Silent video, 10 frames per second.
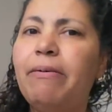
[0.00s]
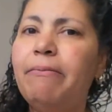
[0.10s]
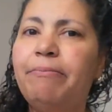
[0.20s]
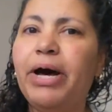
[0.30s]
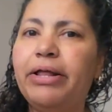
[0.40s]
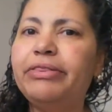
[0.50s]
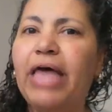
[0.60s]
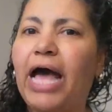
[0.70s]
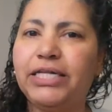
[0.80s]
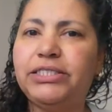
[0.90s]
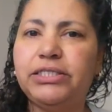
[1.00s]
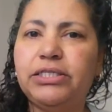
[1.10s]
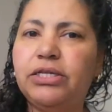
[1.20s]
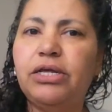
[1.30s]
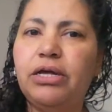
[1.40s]
but that's
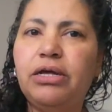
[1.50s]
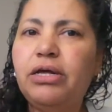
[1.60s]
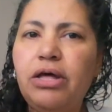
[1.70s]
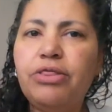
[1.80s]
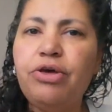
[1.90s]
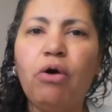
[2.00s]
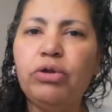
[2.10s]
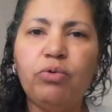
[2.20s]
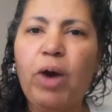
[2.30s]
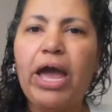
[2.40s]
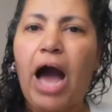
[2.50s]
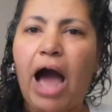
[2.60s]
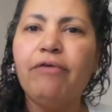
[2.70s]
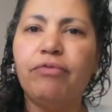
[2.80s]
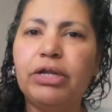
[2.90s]
the only way
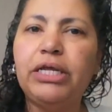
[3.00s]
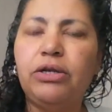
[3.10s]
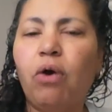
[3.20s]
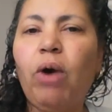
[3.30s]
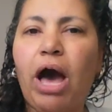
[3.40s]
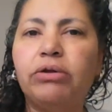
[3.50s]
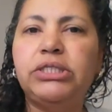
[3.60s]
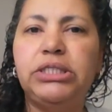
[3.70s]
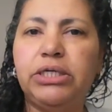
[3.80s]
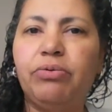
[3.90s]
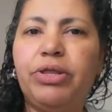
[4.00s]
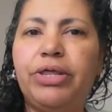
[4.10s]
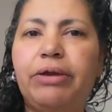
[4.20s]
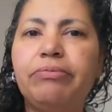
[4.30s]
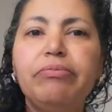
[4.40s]
I really know how to deal with
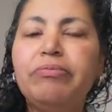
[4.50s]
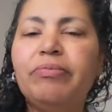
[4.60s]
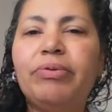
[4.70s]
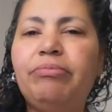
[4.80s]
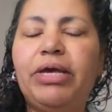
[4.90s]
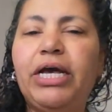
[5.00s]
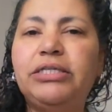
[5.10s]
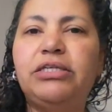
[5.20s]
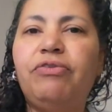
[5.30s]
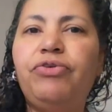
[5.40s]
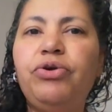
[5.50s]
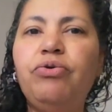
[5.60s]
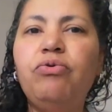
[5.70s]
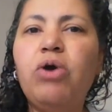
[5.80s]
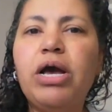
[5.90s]
it. Because if
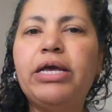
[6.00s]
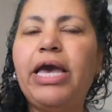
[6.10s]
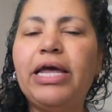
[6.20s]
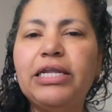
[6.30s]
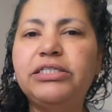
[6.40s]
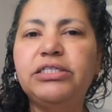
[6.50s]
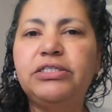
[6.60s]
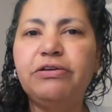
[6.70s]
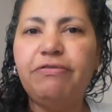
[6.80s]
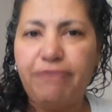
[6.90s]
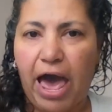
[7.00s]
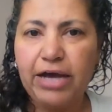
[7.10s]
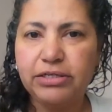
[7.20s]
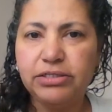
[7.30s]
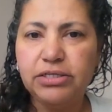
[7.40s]
you can't listen to
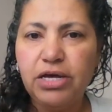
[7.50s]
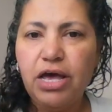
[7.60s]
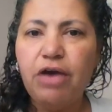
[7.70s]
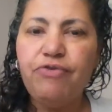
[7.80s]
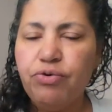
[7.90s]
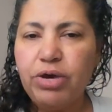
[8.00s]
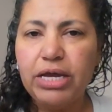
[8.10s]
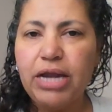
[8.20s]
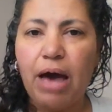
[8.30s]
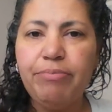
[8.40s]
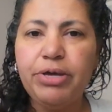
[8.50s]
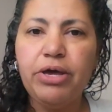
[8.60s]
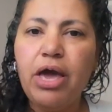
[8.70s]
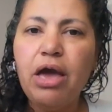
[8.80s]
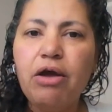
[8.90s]
facts, if you cannot
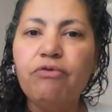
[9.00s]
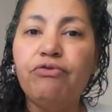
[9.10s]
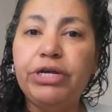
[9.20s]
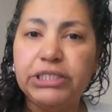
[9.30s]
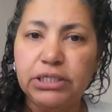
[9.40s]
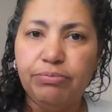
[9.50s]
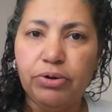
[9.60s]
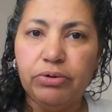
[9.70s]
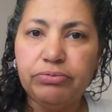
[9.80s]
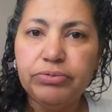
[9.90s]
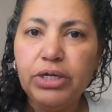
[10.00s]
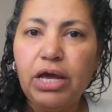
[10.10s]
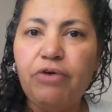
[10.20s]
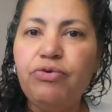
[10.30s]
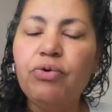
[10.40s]
be reasonable,
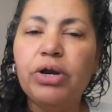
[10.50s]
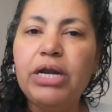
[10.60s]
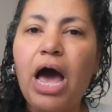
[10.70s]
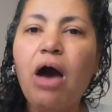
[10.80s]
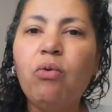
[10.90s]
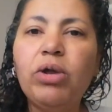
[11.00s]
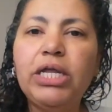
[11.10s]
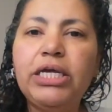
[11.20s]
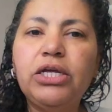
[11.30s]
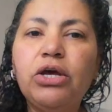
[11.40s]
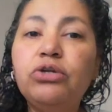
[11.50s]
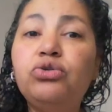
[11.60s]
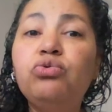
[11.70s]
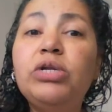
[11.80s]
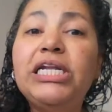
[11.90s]
if you are not willing
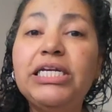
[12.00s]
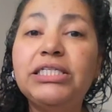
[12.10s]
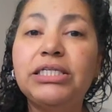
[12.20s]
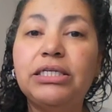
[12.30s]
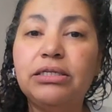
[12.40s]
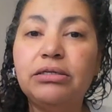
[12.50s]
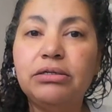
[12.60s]
to listen